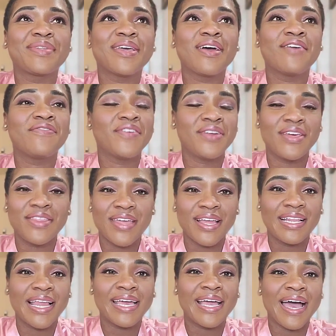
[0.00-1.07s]
a funny
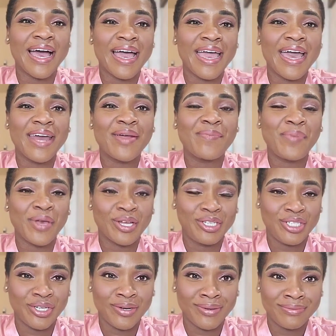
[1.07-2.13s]
thing, like I had a
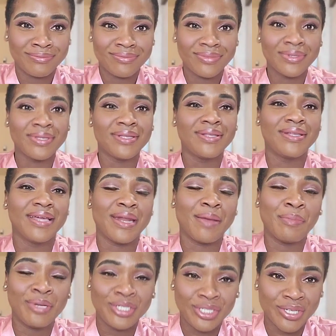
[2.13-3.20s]
picture, and I'm
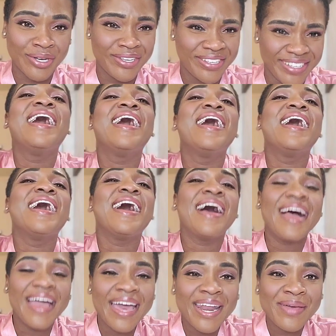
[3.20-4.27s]
going to show you.
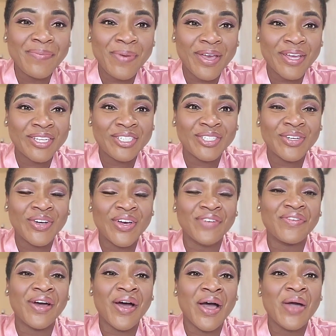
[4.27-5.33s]
I had a picture of
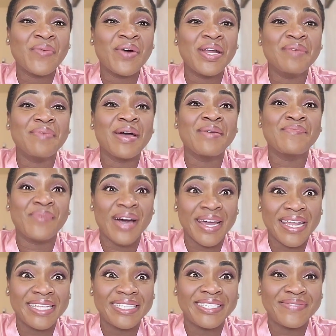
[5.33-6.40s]
how I wanted my
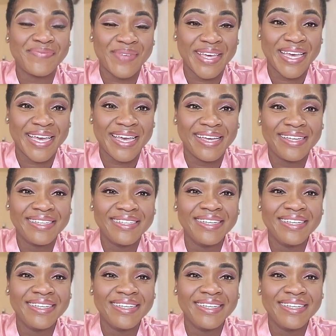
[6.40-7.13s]
body to be.